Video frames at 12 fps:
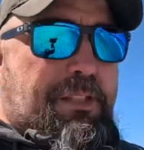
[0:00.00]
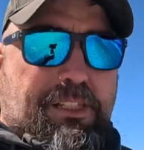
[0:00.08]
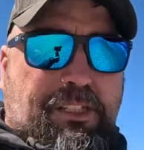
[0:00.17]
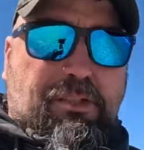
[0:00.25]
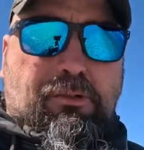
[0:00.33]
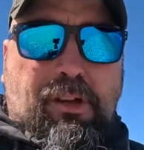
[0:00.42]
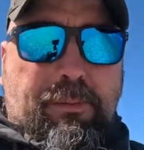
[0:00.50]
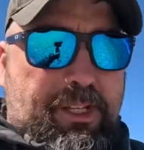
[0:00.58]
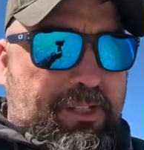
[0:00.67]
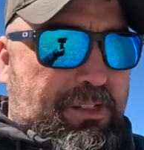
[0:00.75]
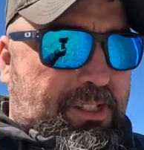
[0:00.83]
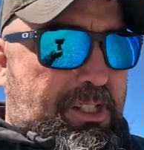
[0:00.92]
like the
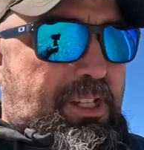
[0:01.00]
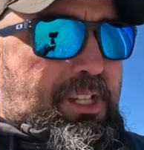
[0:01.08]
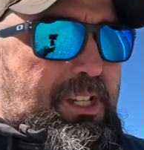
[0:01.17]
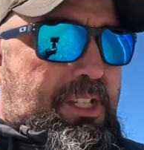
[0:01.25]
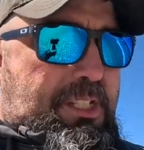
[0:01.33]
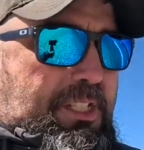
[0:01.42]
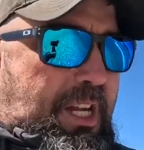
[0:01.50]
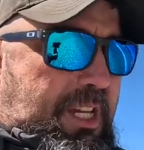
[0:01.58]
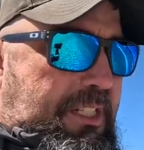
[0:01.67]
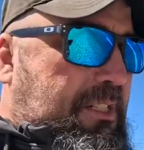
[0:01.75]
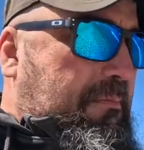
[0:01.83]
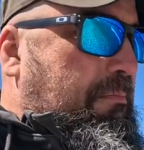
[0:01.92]
Caribbean.
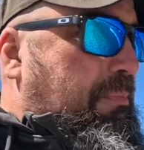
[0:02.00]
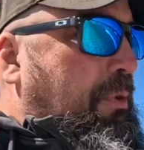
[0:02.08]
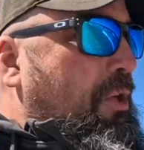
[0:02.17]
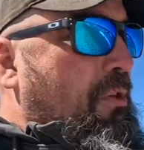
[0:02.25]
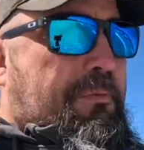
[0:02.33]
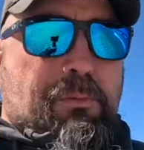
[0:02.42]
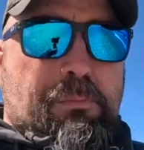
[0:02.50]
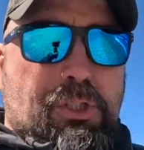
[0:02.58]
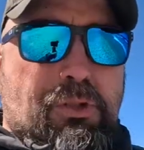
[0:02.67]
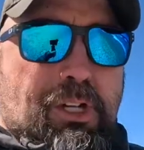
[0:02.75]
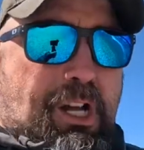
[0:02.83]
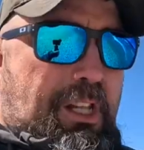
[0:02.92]
Nice and beautiful
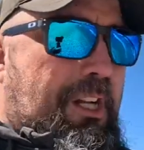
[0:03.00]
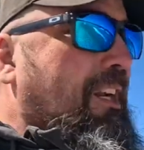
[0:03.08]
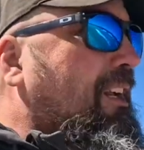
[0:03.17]
blue color.